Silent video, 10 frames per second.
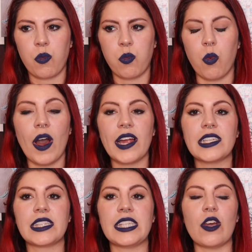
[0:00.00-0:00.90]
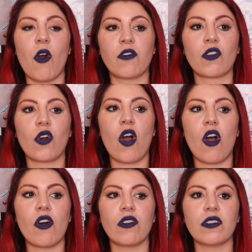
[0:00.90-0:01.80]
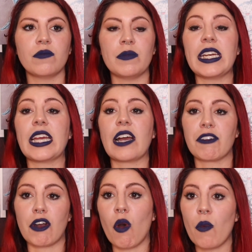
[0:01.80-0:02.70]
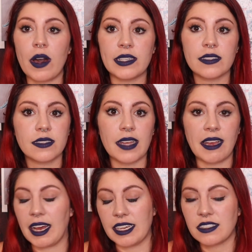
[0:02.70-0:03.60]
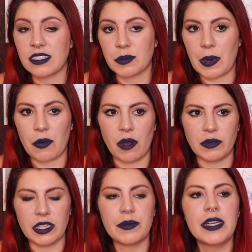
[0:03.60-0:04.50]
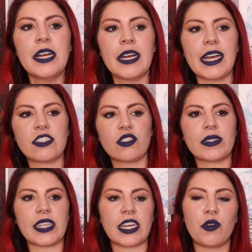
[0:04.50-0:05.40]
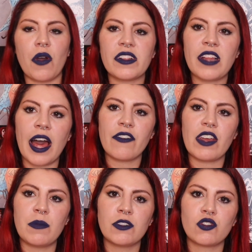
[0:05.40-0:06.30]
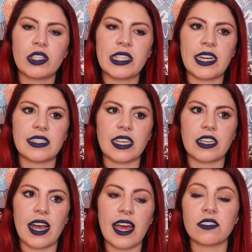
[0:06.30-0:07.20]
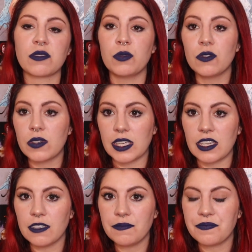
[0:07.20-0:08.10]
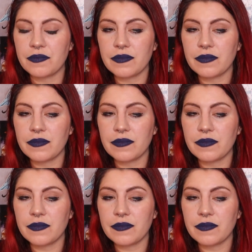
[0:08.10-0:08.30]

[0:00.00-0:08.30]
what the overall meaning of it all was, I guess, is my problem. And so it's like you have a lot of imagery that is like kind of spooky,